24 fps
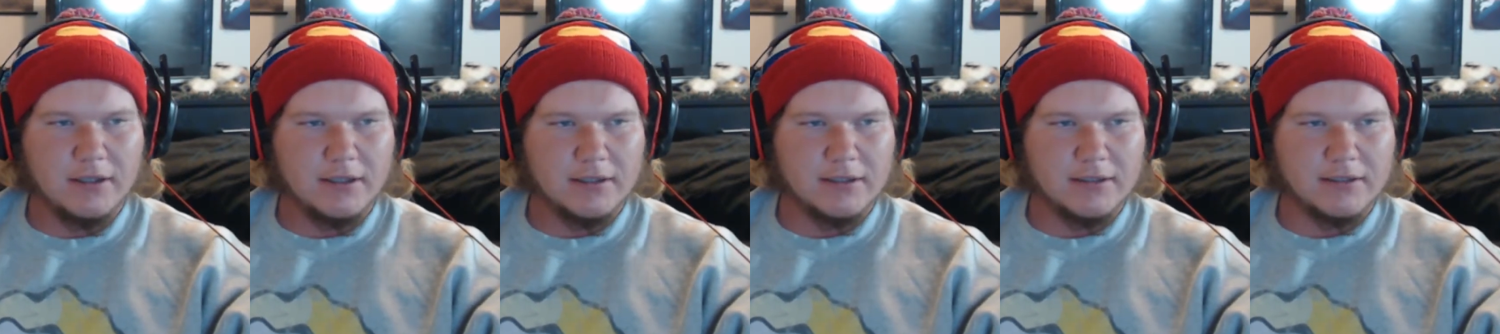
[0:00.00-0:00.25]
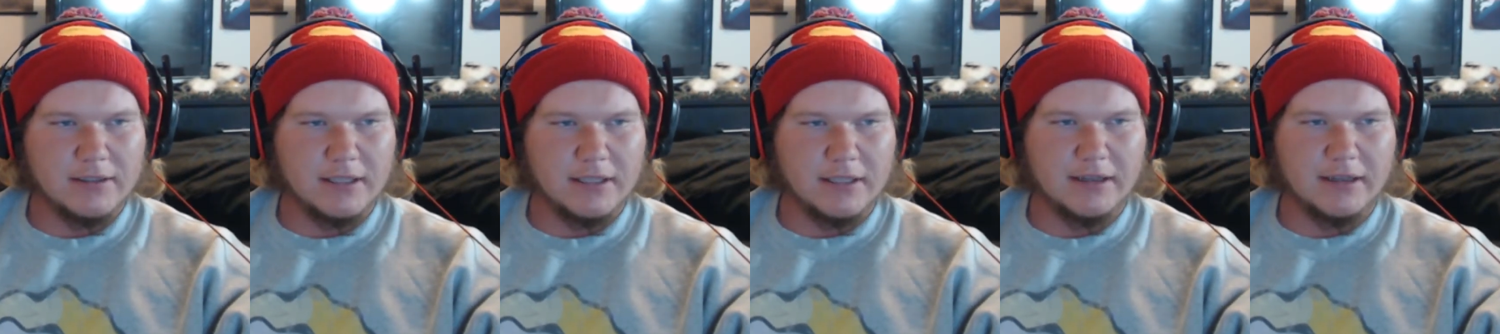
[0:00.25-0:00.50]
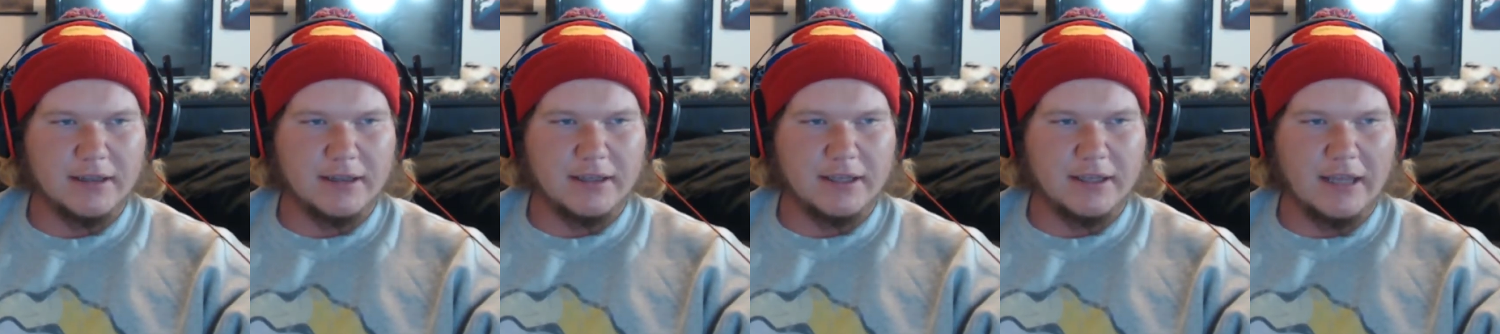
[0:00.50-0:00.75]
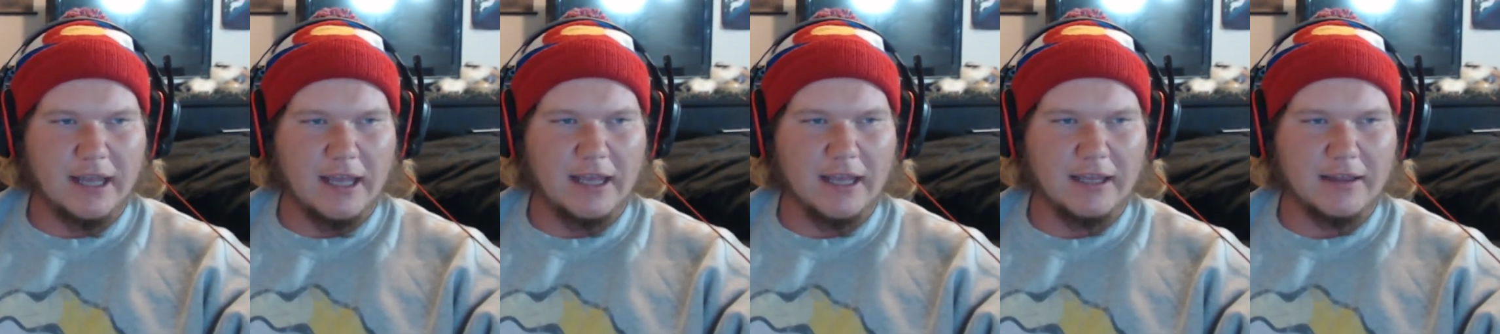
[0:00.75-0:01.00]
It's like the
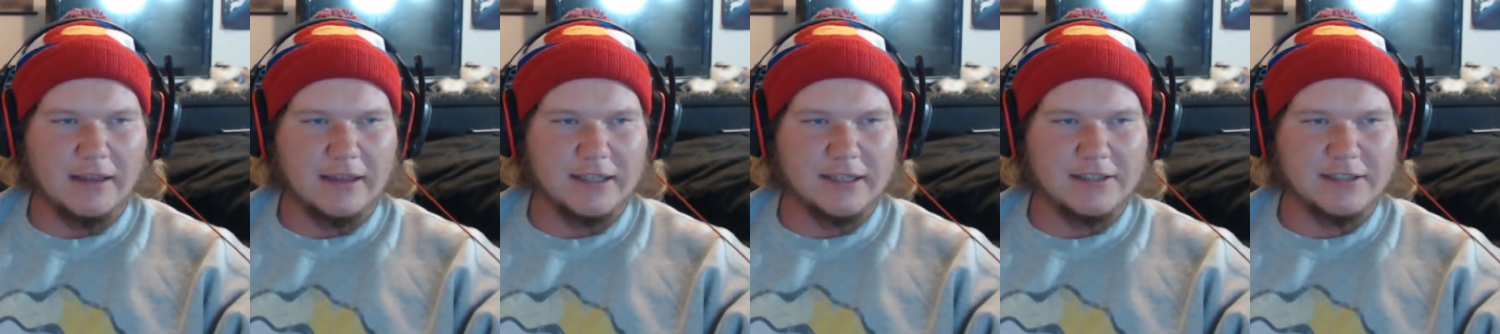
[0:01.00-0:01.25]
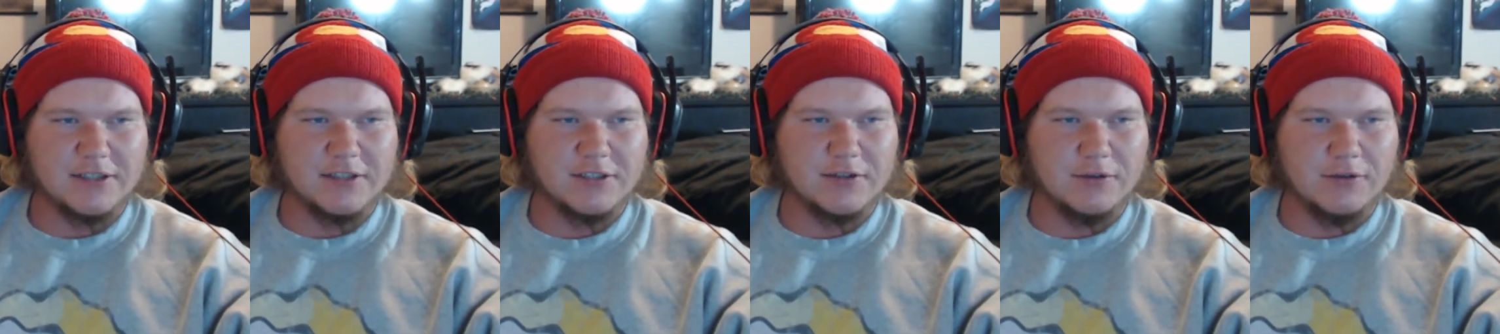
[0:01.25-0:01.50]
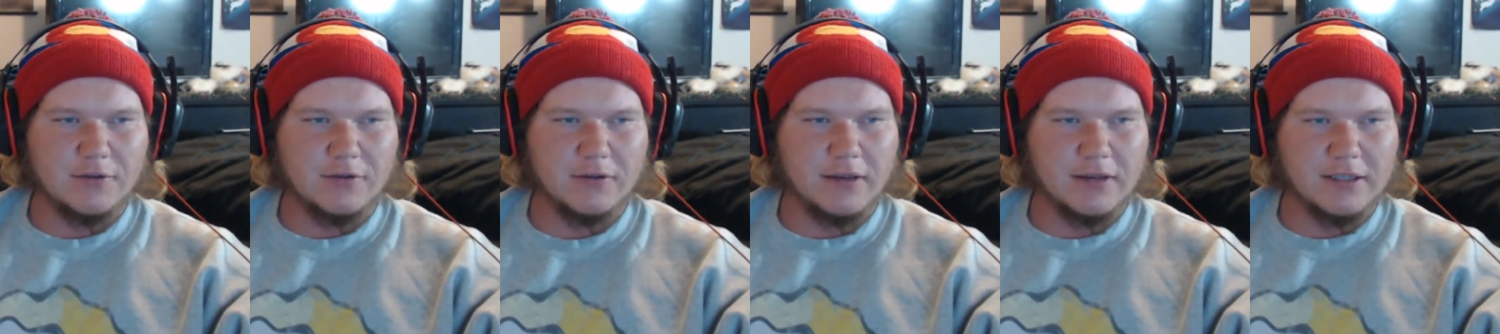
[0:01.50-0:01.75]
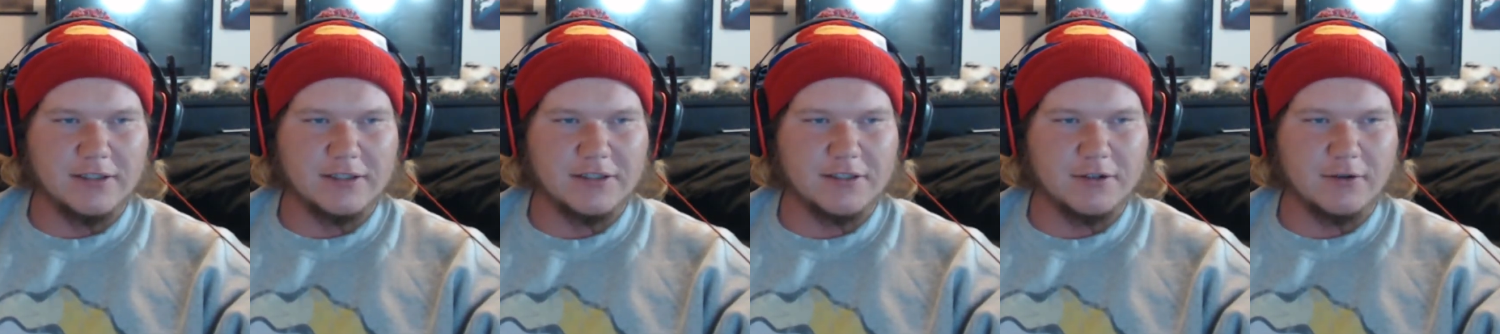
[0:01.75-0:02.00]
gang that's the
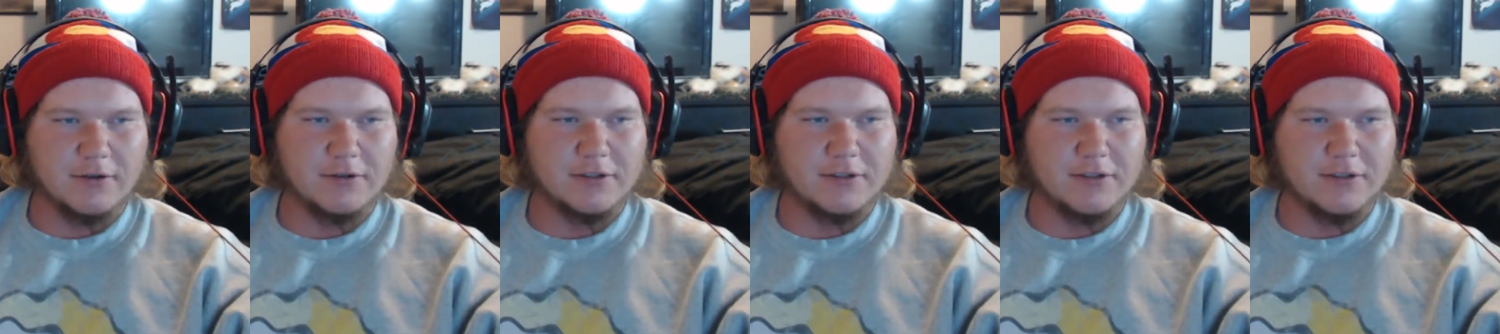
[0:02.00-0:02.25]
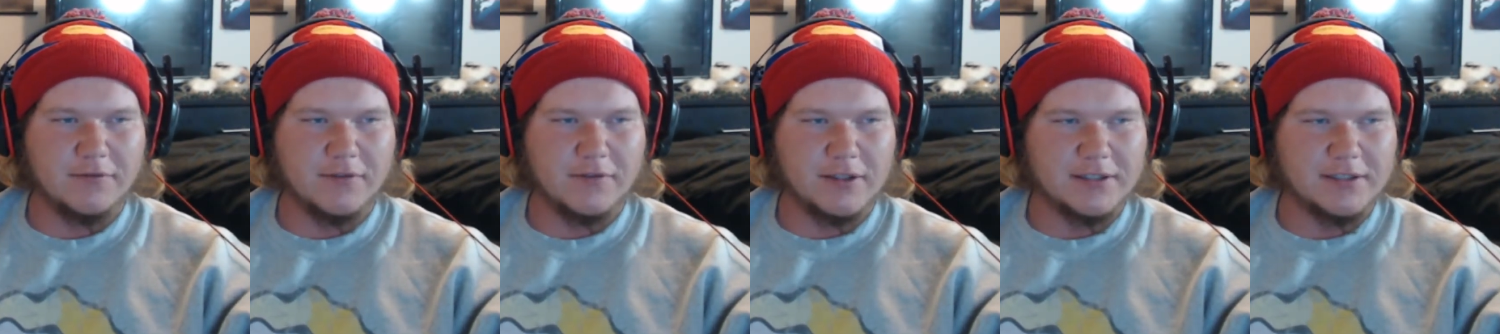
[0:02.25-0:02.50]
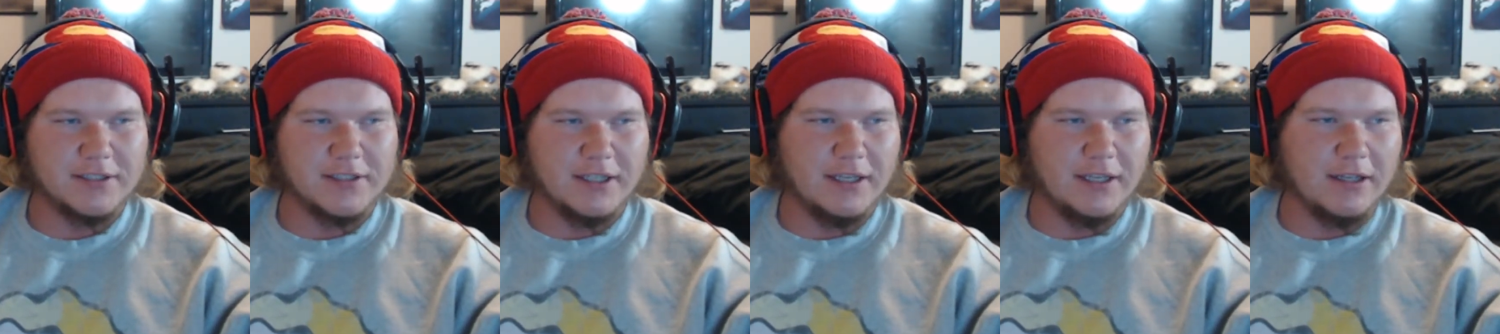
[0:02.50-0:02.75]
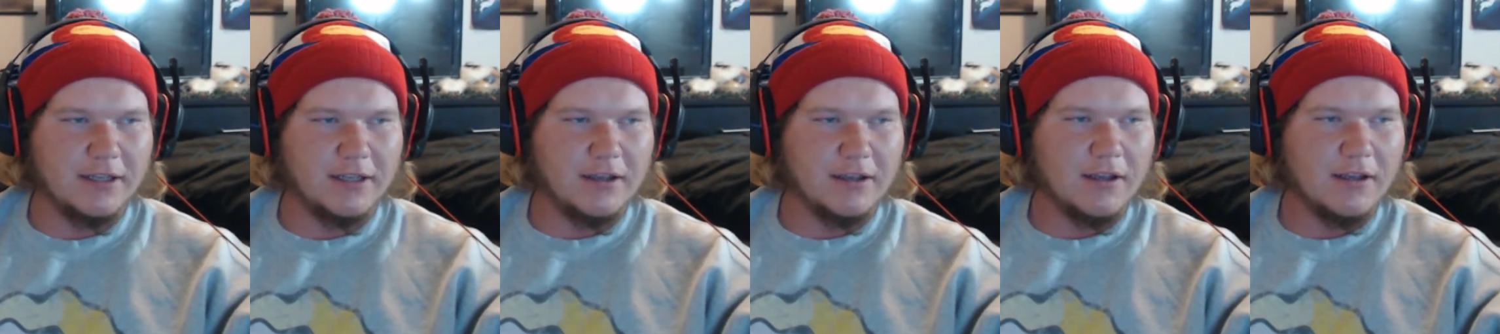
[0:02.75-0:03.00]
scourge of the
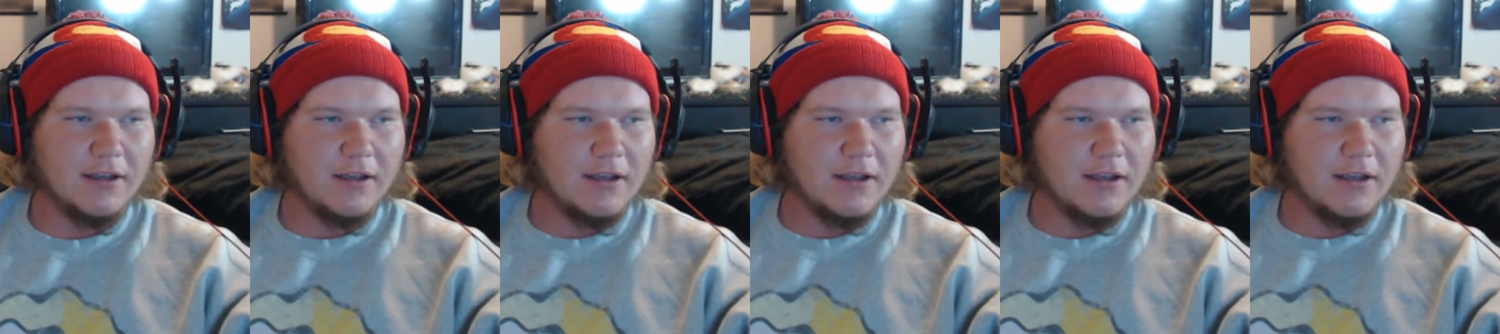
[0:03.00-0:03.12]
sea.